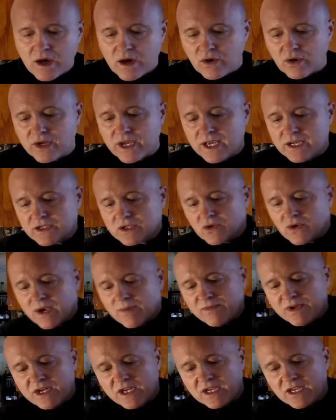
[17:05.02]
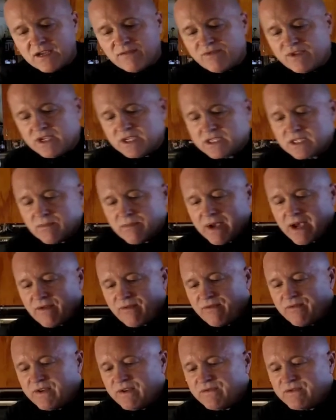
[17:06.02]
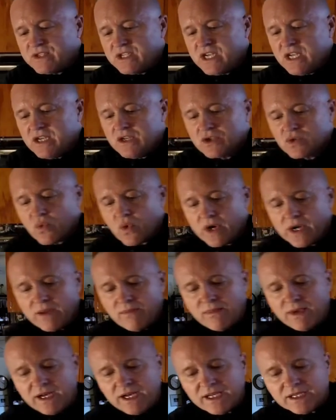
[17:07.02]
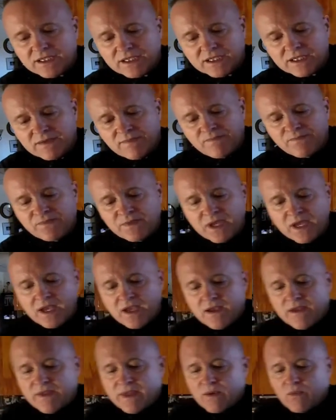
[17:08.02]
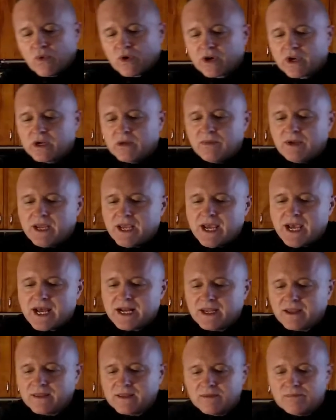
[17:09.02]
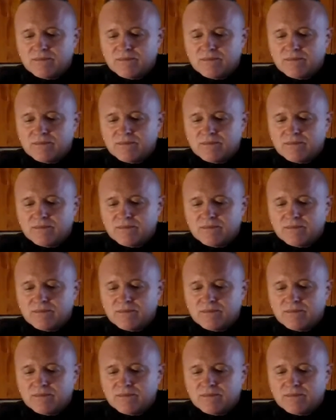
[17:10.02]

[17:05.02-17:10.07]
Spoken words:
Okay, so I'm going to give this about 15-20 minutes, and then we're going to be adding the